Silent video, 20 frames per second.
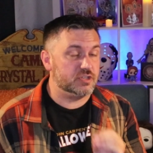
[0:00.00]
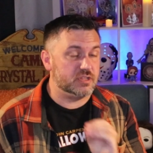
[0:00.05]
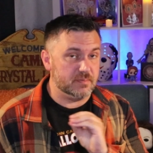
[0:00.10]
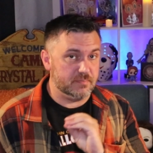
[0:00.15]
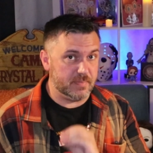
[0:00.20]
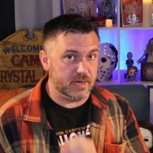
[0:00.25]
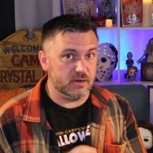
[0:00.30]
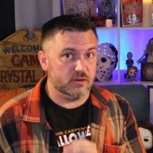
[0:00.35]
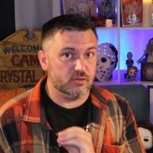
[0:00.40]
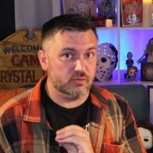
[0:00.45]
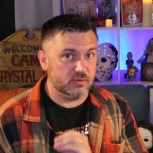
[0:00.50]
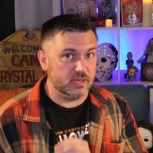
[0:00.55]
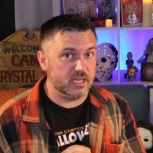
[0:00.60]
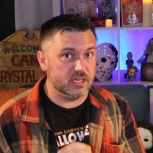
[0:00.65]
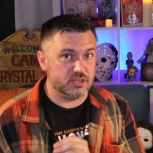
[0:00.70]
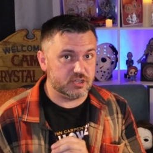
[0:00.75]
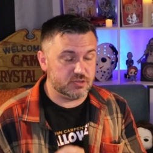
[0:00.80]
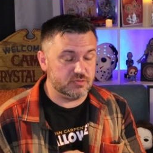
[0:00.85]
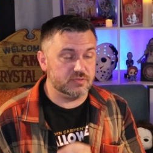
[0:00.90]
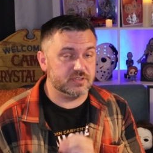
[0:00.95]
to the marital
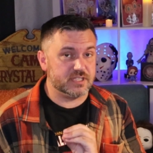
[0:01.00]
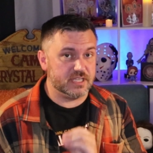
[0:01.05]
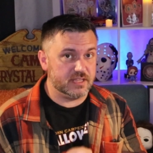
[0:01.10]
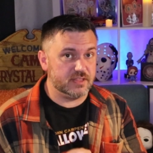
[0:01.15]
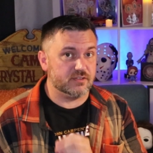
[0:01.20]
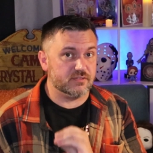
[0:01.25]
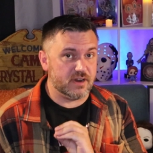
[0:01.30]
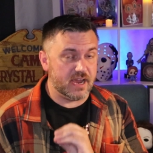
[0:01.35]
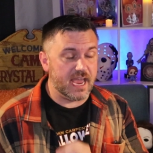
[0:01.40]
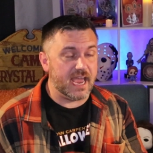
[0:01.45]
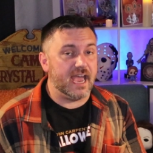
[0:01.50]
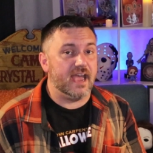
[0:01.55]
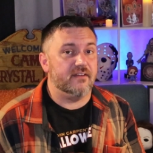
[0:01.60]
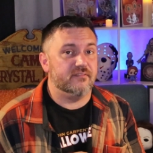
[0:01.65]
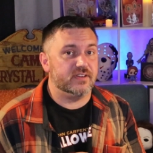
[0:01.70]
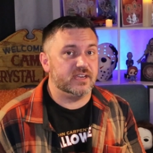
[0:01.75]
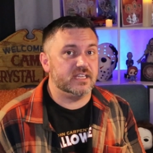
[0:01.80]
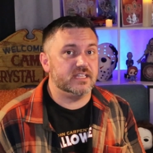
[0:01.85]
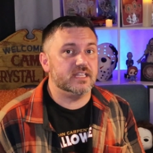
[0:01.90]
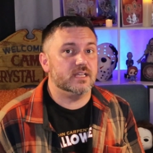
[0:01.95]
issues that they're
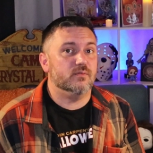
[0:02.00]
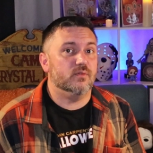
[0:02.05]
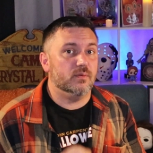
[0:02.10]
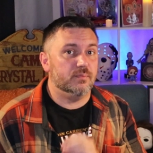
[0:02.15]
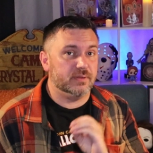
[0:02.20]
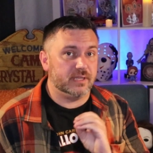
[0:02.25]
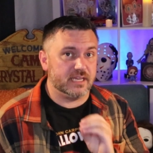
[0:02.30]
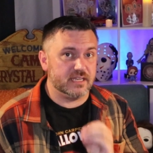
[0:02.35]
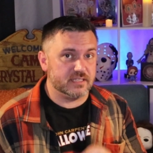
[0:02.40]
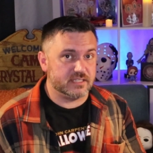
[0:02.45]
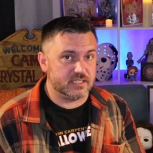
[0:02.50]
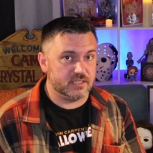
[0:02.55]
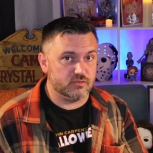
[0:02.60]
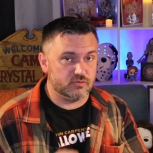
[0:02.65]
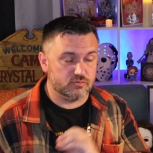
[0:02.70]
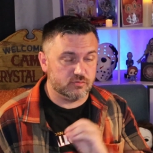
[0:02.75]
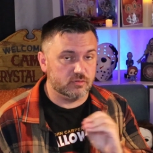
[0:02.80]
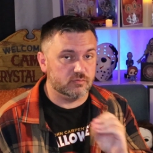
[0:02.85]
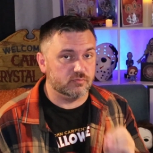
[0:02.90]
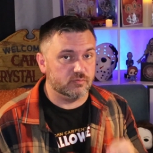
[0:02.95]
having that will play a
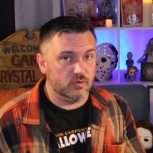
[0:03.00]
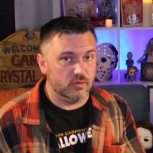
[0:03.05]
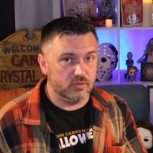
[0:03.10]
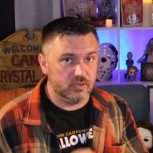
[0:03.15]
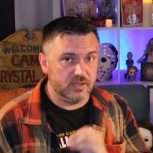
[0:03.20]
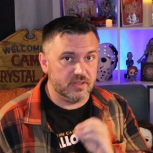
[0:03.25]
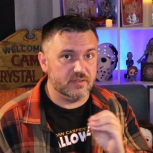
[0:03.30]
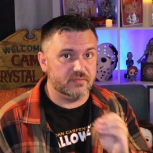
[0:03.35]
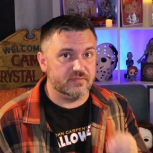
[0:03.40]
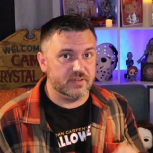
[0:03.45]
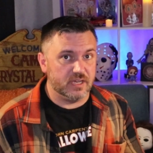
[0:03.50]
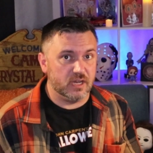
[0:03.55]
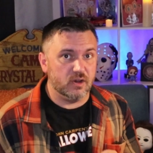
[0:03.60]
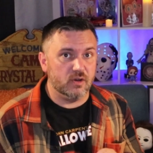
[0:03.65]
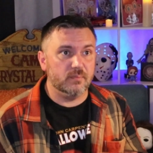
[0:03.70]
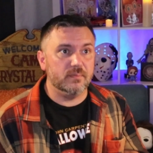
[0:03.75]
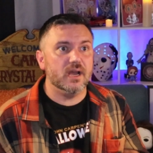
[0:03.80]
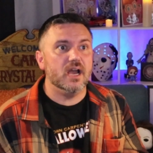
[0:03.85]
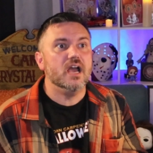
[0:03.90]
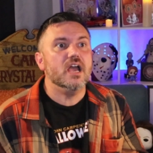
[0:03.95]
central role in the
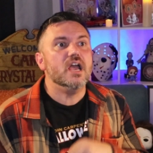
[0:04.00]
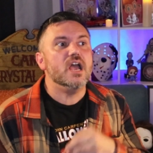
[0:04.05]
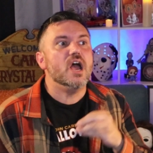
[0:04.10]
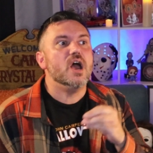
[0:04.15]
film,